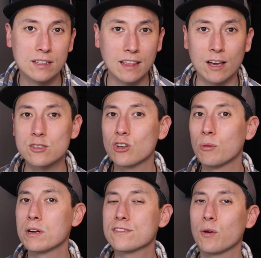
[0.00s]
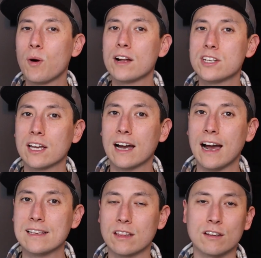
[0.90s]
Thanks so much for watching,
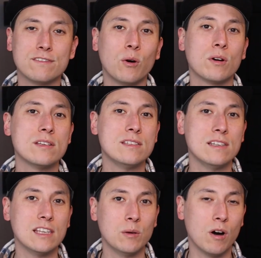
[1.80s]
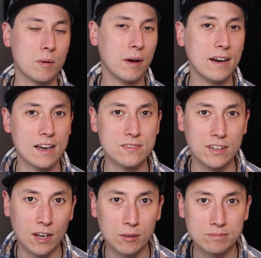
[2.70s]
guys. I look forward to seeing you on my next
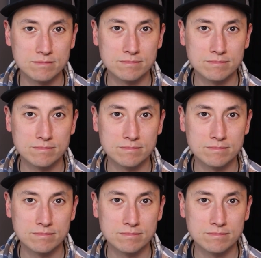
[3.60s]
video.